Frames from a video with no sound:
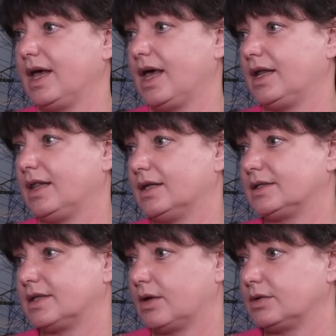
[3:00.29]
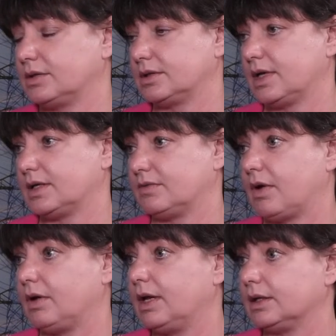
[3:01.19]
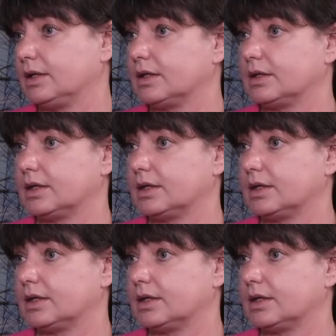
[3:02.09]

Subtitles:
And in the south, is very little.